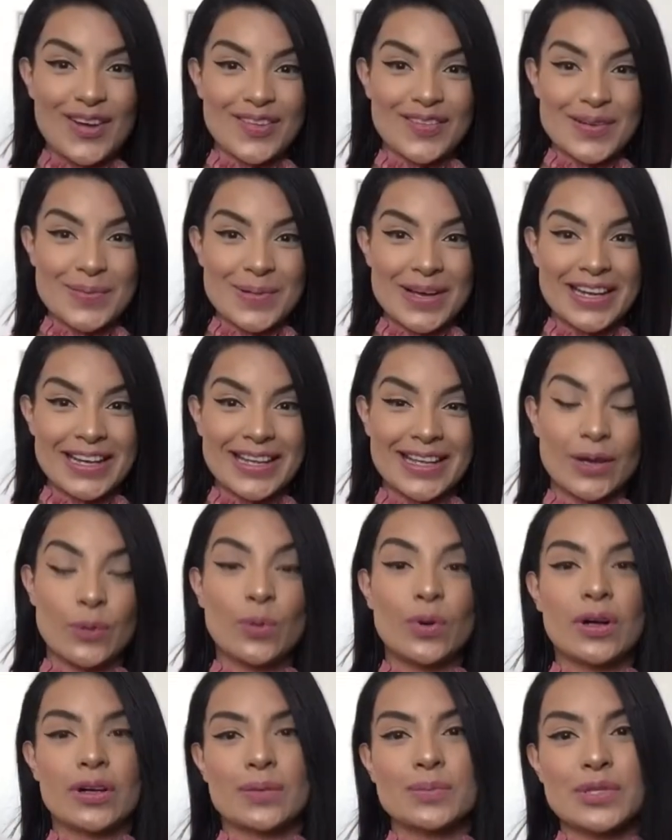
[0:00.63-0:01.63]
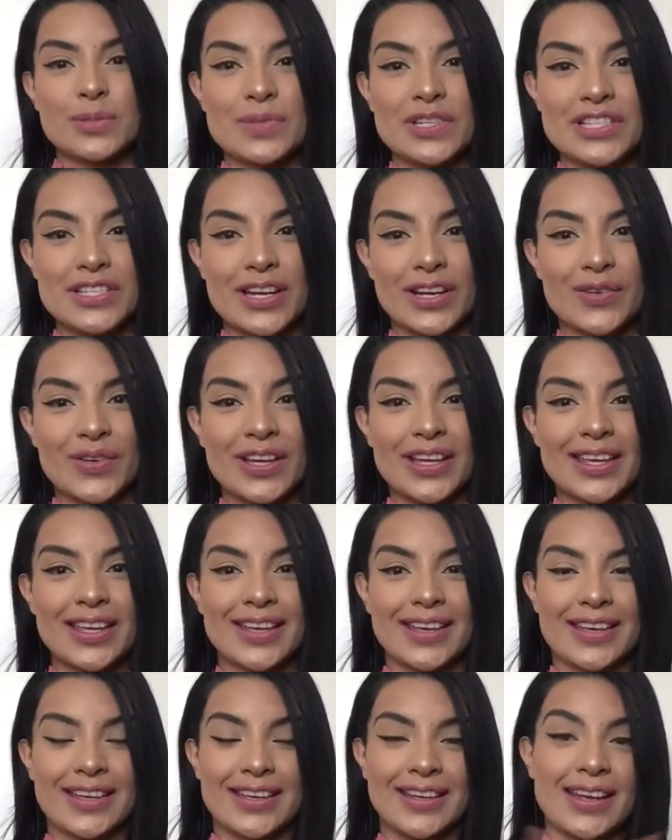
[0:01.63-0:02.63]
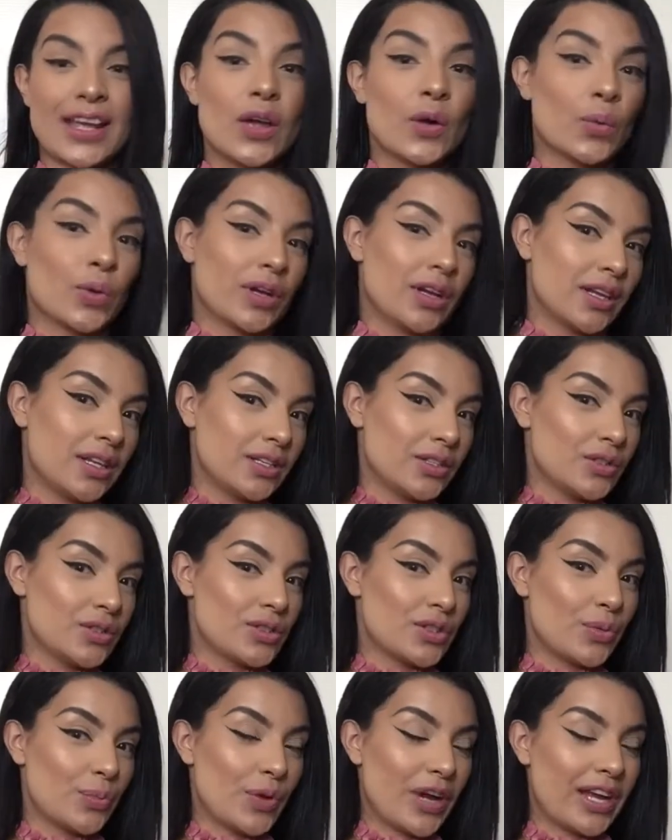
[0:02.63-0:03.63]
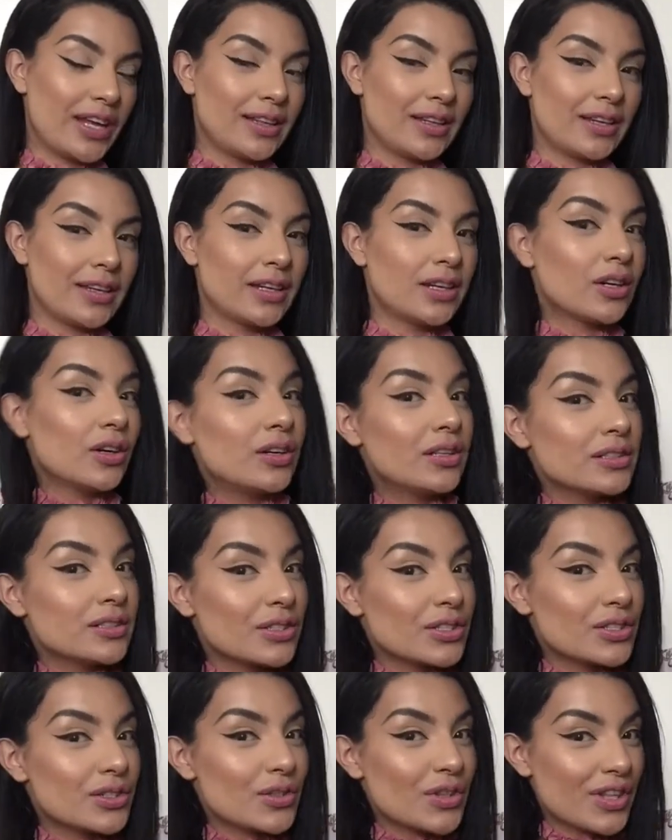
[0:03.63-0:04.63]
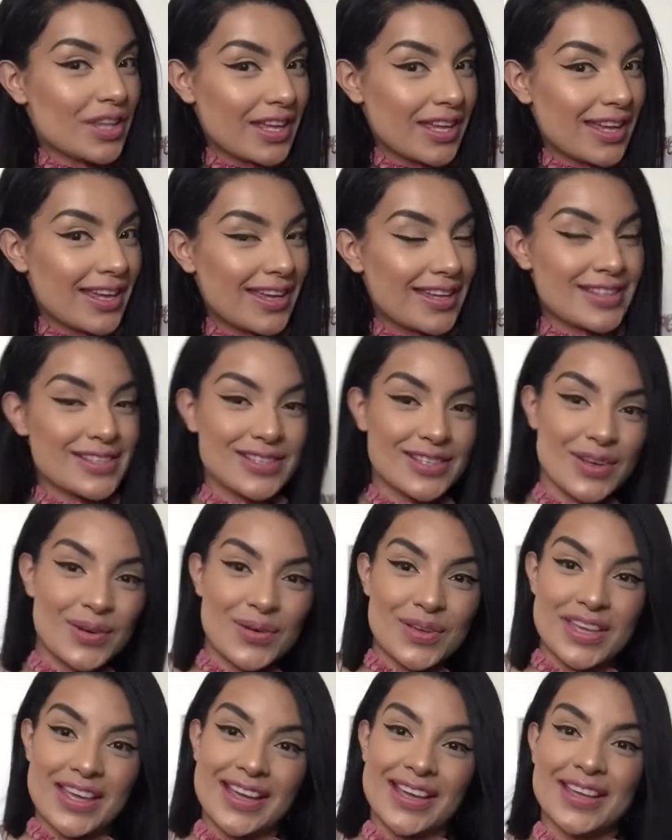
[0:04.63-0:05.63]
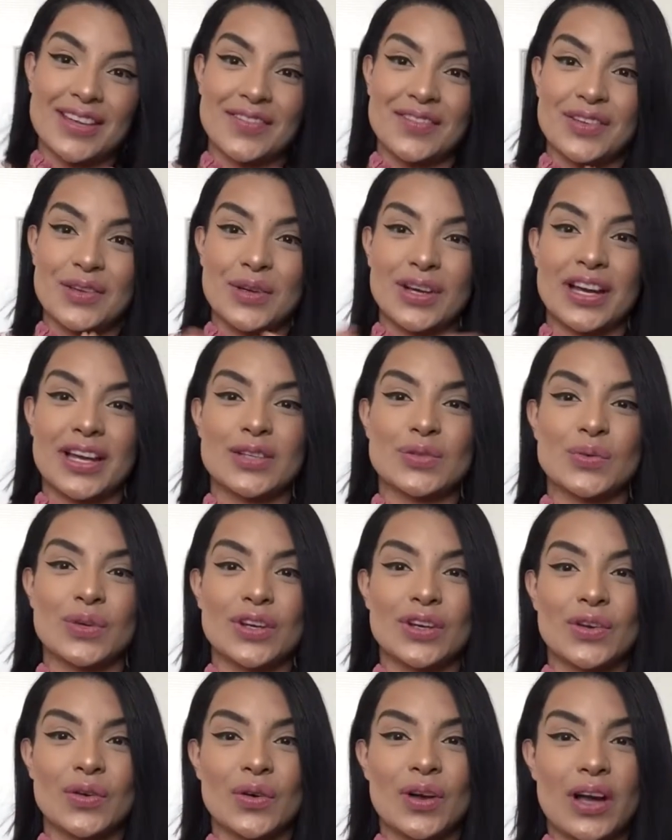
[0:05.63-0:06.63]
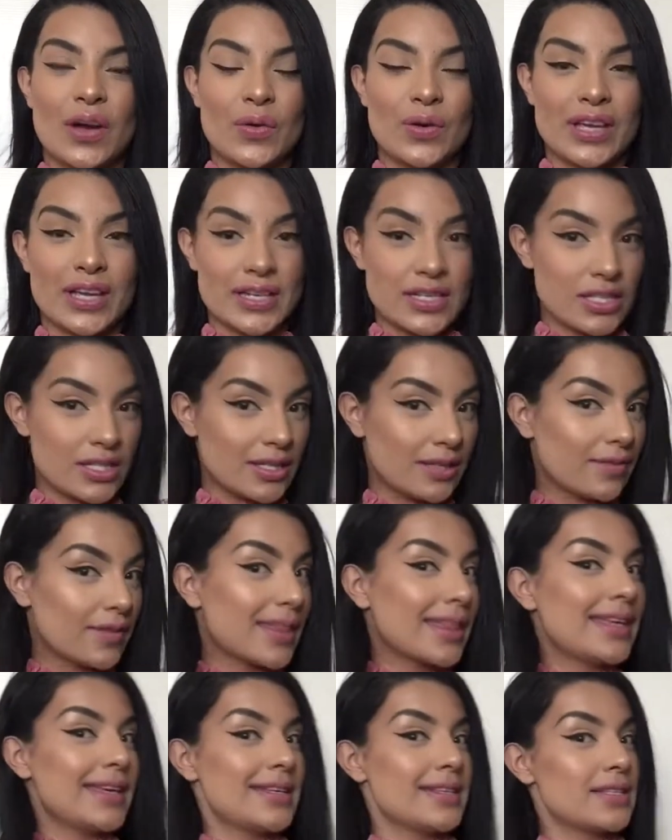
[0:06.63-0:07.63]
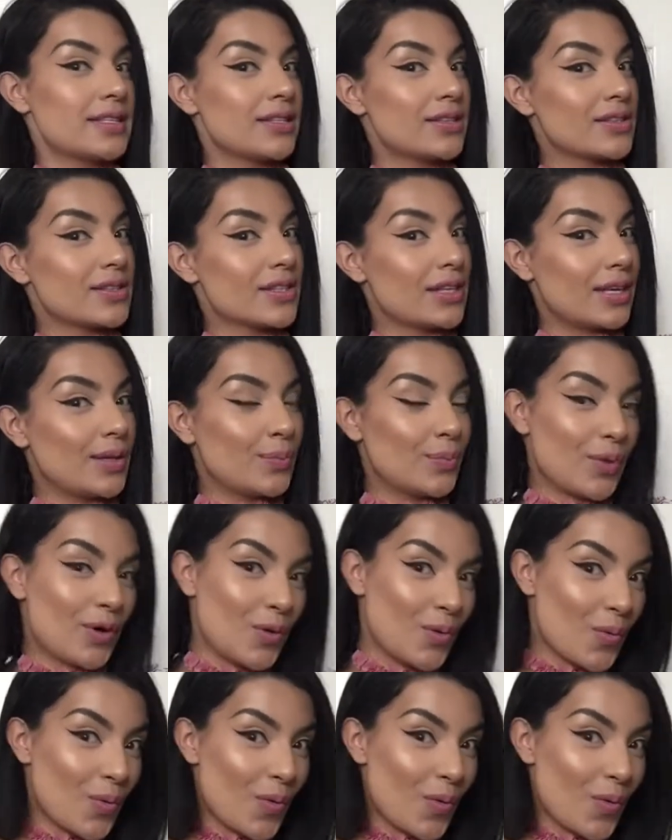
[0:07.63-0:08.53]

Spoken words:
everybody, welcome to my channel again. We're gonna do some highlighting contour today. So yeah, if you guys want to know how I achieve these, just keep on